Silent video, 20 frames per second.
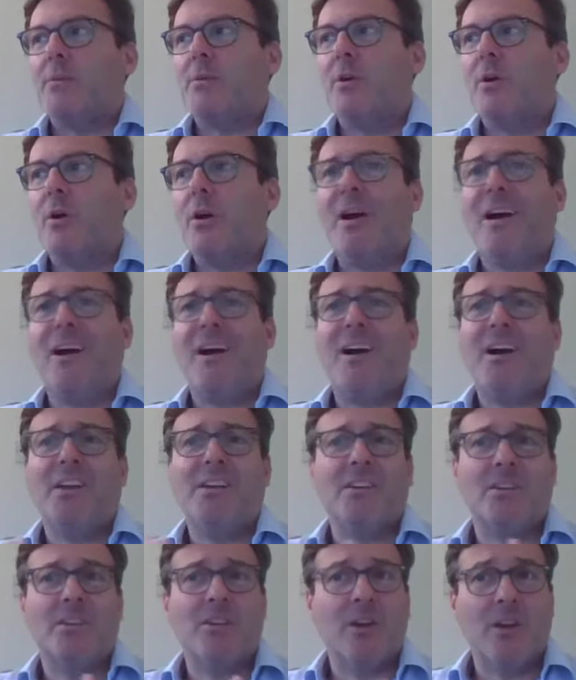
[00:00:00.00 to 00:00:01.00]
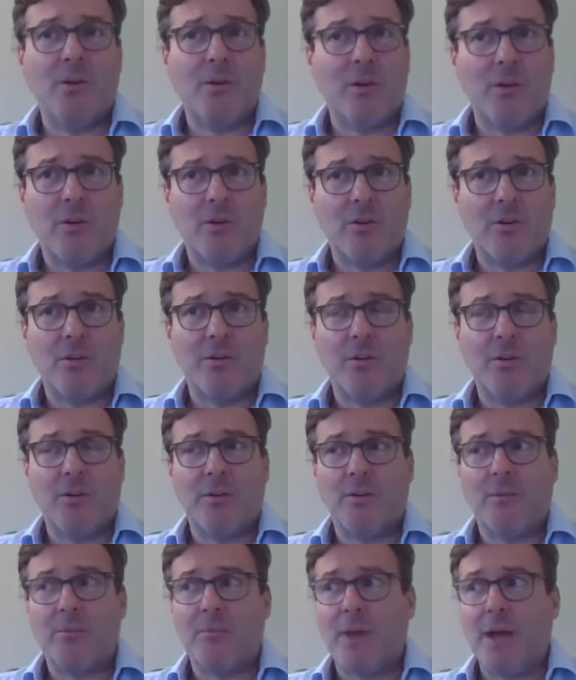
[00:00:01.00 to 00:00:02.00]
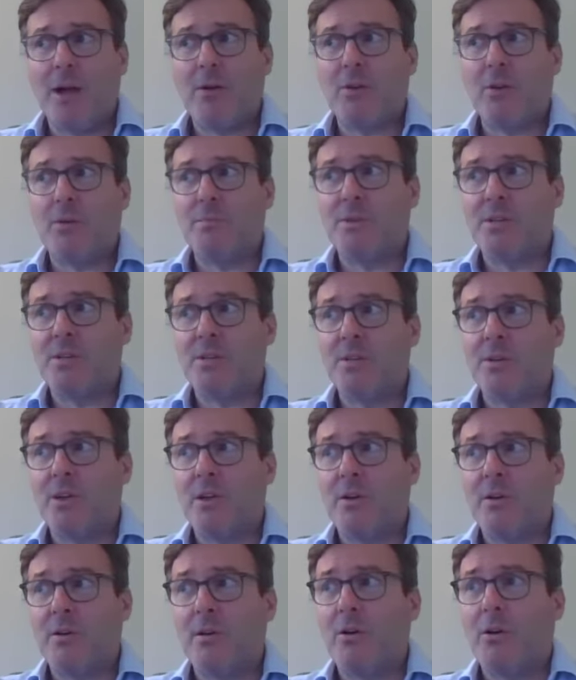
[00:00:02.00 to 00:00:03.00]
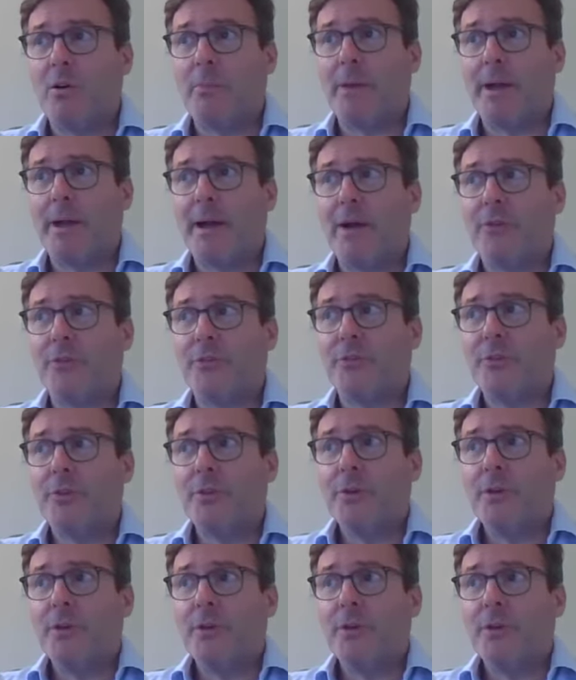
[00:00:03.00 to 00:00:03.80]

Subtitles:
You know, I didn't know a lot, and Malcolm didn't know a lot about